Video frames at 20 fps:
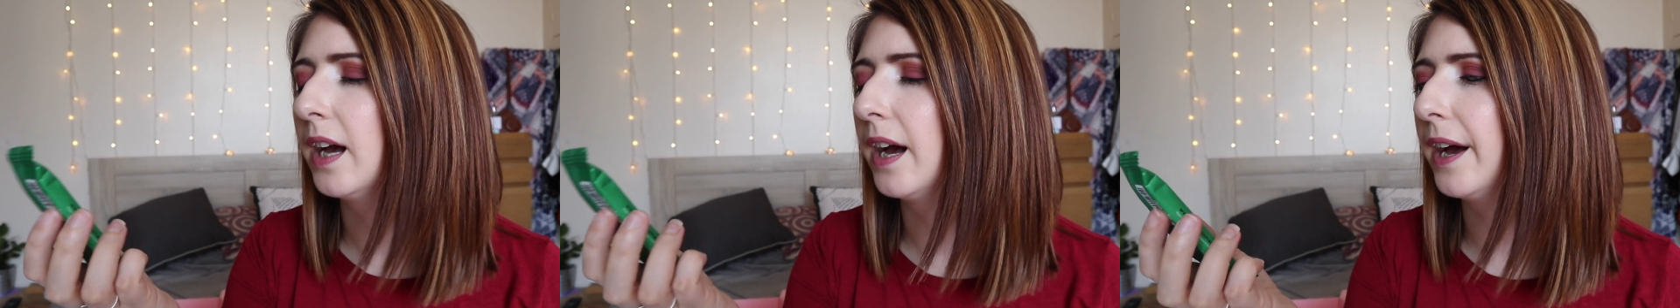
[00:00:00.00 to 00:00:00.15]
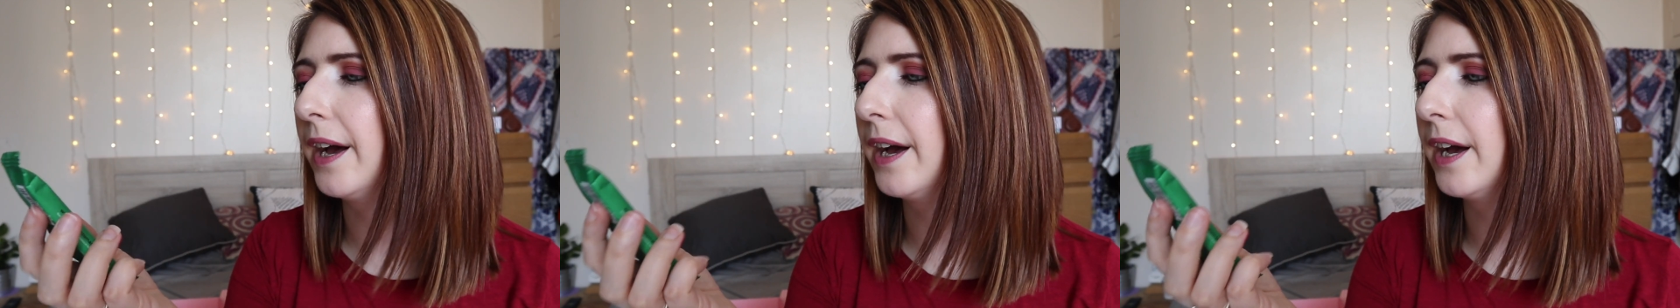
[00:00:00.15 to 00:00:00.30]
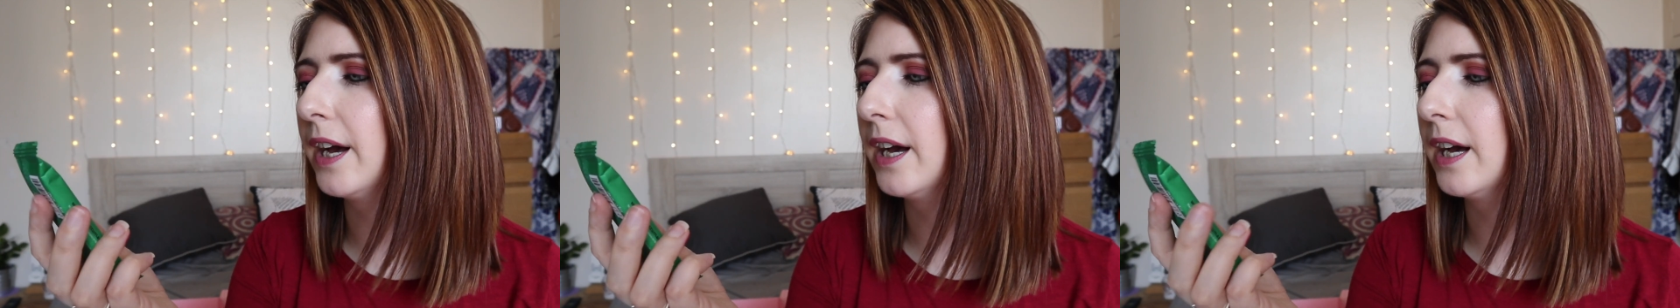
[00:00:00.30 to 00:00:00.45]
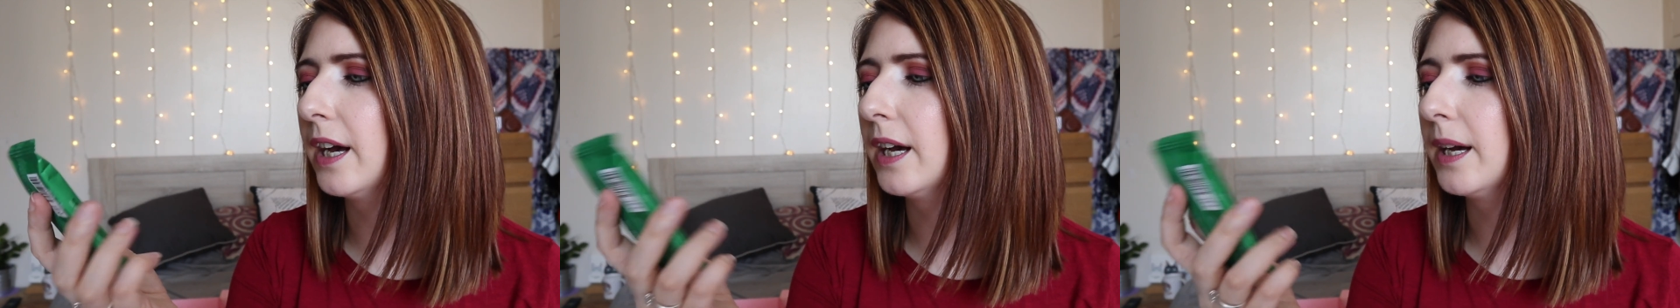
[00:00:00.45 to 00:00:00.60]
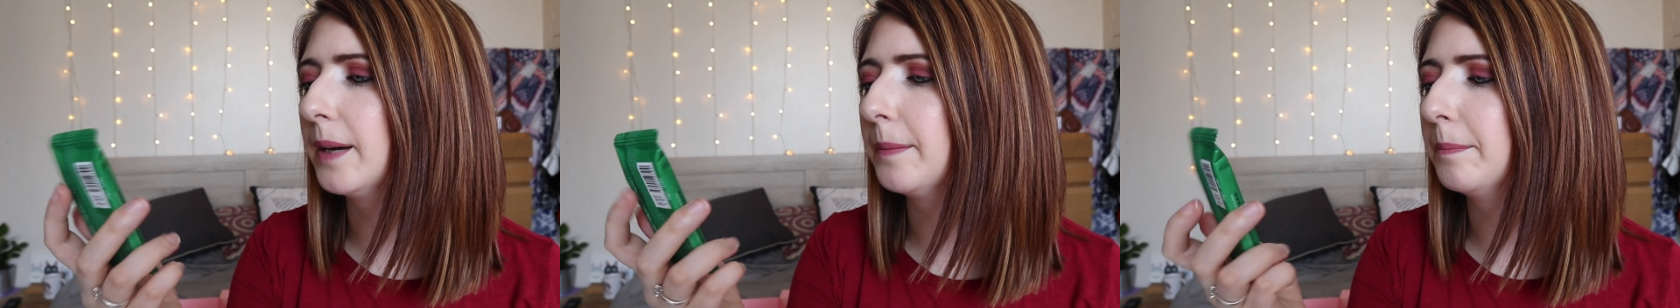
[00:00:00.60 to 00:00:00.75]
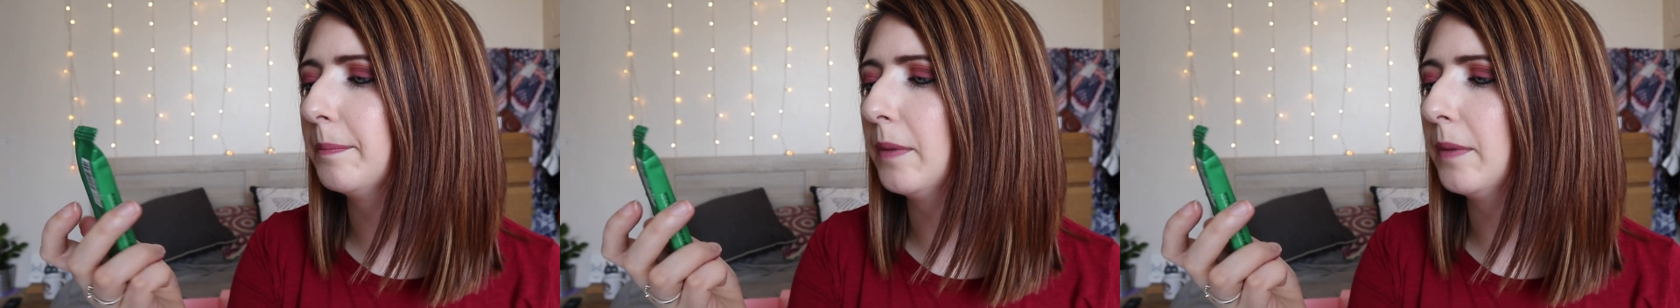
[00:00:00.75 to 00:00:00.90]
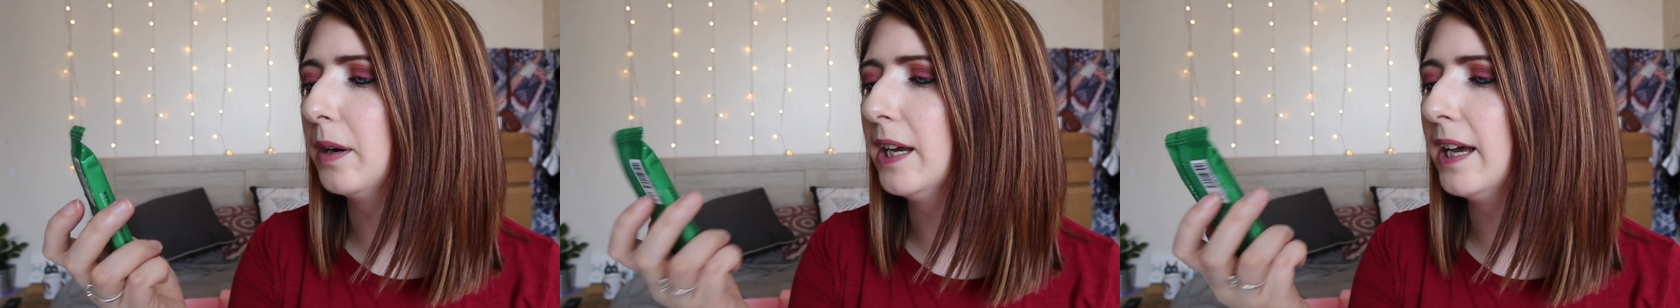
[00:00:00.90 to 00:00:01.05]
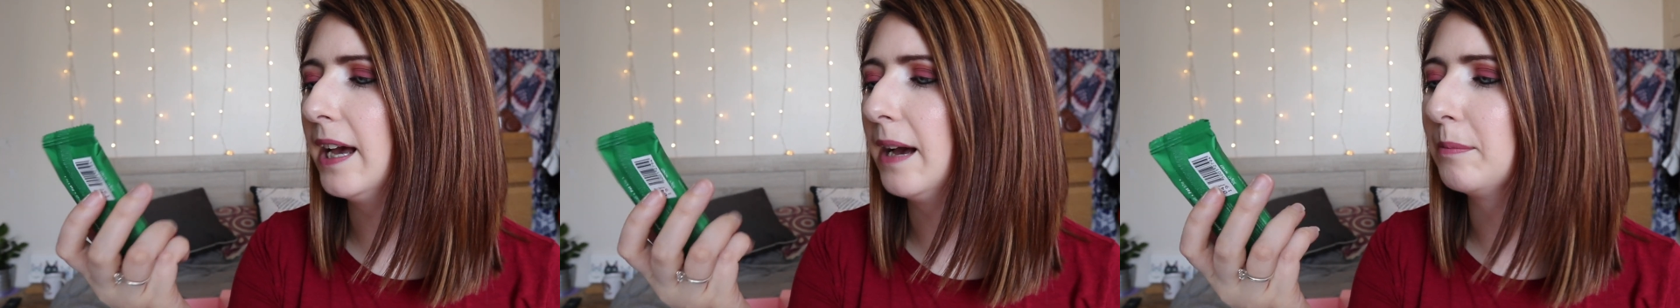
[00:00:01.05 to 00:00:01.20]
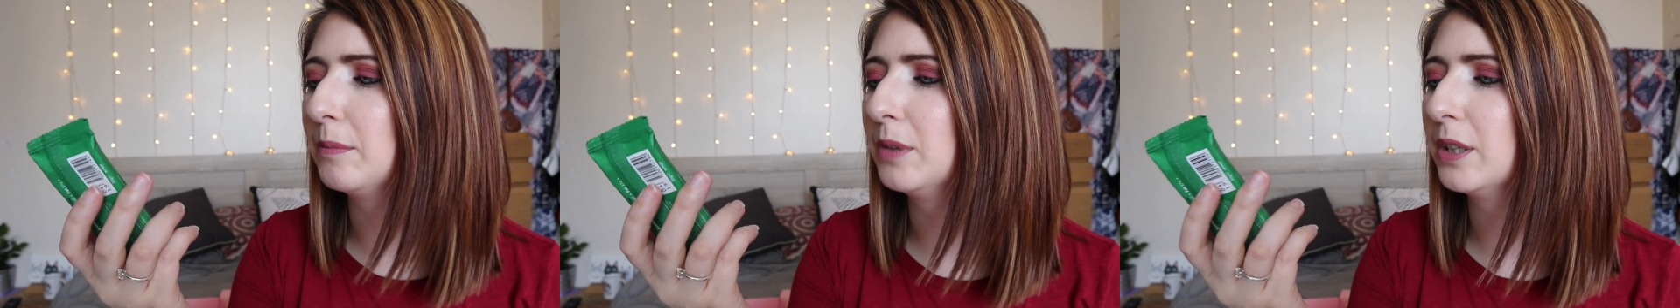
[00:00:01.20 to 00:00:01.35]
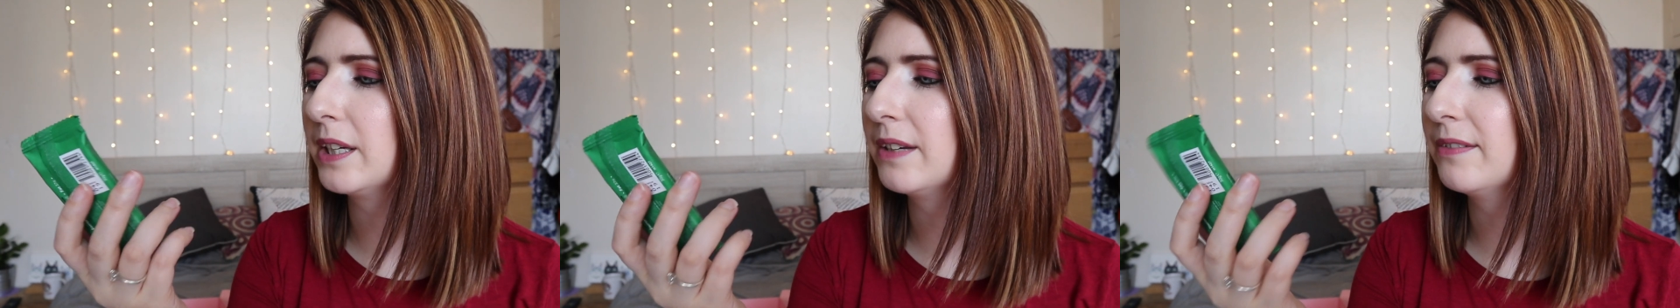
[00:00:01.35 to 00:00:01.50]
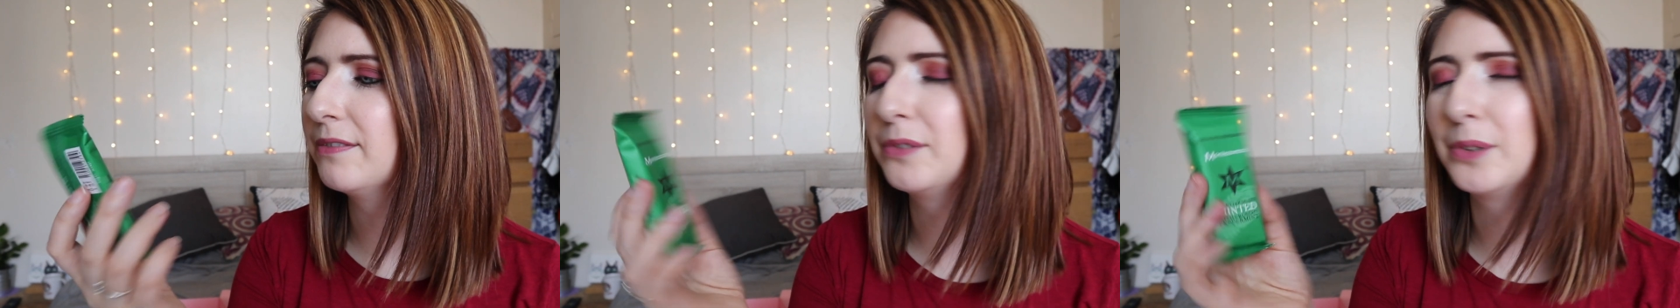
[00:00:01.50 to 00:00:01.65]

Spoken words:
I am looking